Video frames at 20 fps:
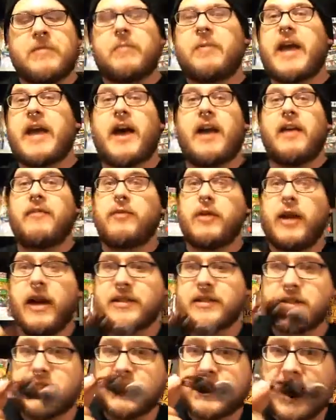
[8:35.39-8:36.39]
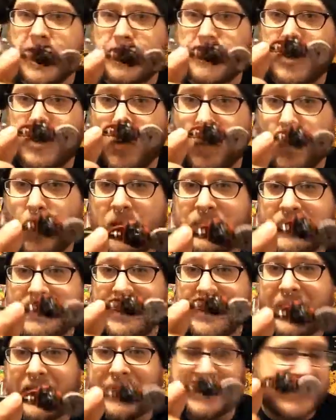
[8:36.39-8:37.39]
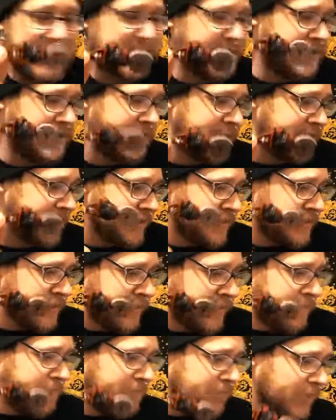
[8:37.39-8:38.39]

But yeah, if you guys could tell me what the heck this is,